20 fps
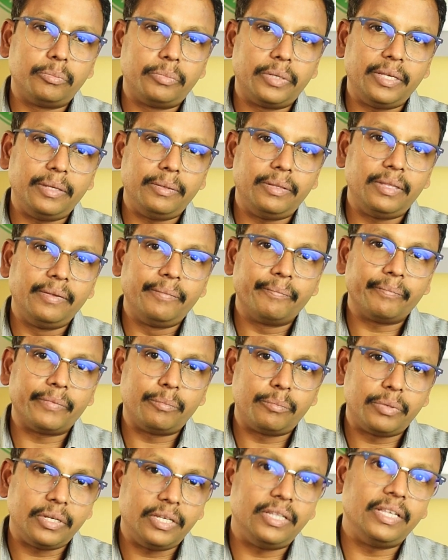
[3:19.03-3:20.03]

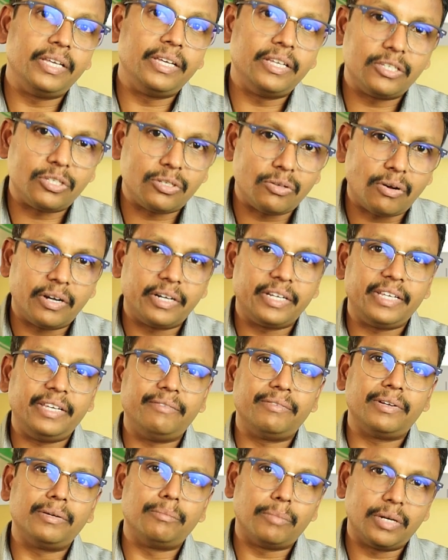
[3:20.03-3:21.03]
breathing is not
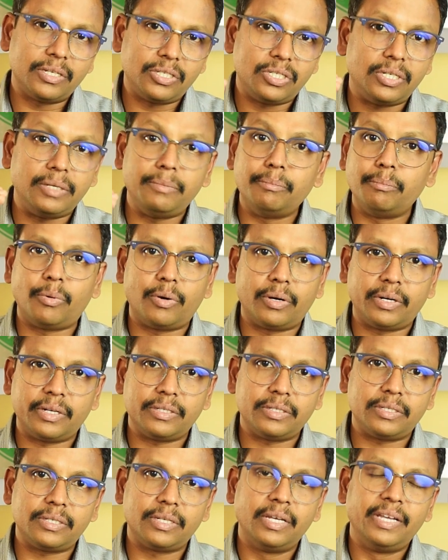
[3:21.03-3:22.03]
given much
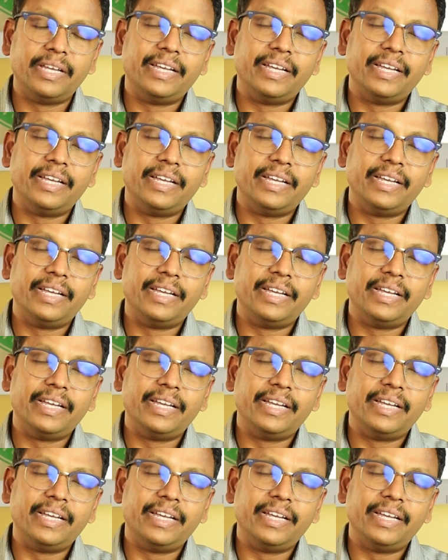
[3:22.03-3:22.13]
importance.